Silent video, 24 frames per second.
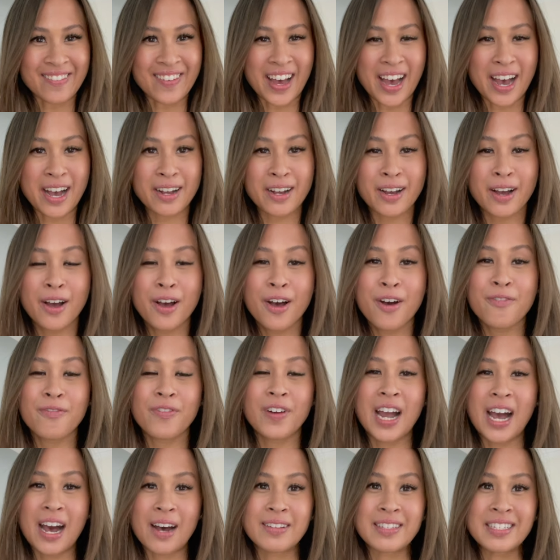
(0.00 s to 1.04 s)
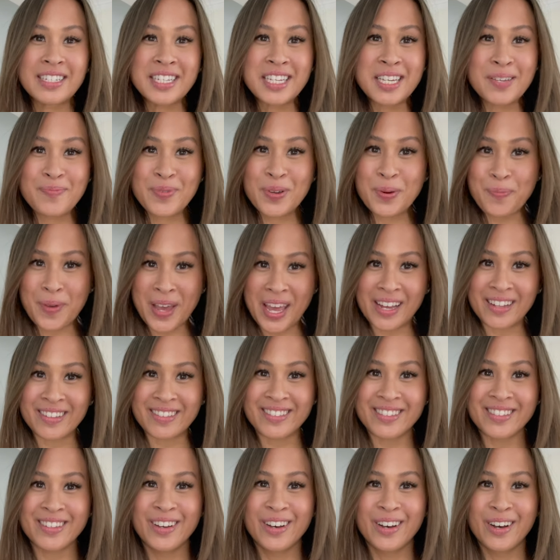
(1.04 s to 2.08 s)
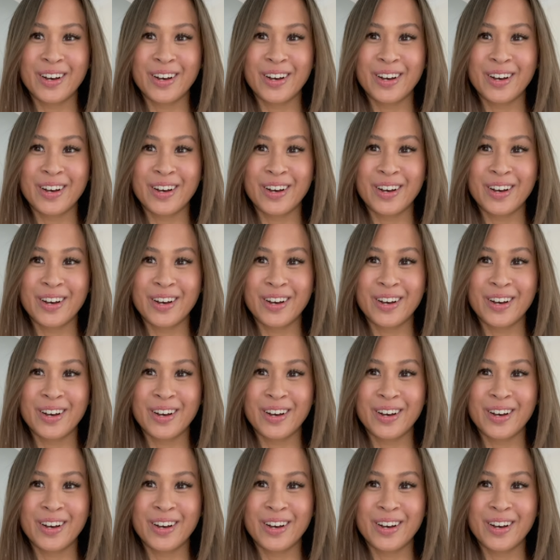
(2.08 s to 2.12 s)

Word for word: hack for how to keep your pants